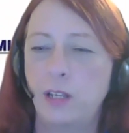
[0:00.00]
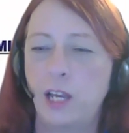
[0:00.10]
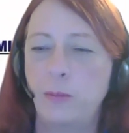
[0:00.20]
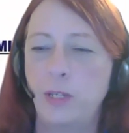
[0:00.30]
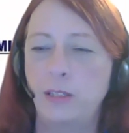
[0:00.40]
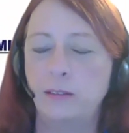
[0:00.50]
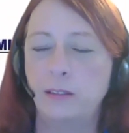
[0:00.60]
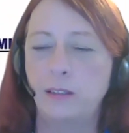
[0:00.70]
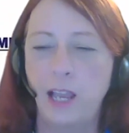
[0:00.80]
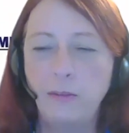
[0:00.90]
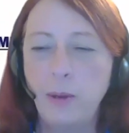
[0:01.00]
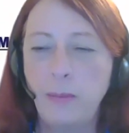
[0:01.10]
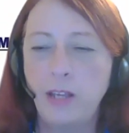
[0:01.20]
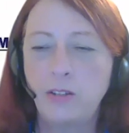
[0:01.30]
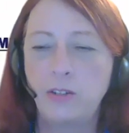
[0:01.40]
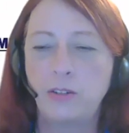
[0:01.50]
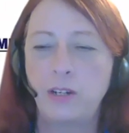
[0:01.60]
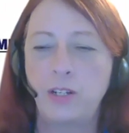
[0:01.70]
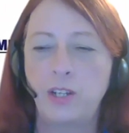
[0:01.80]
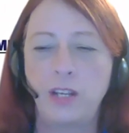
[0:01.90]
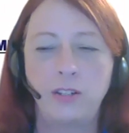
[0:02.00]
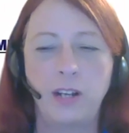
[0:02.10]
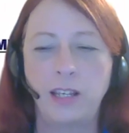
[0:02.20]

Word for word: I mean, I have my master's in education.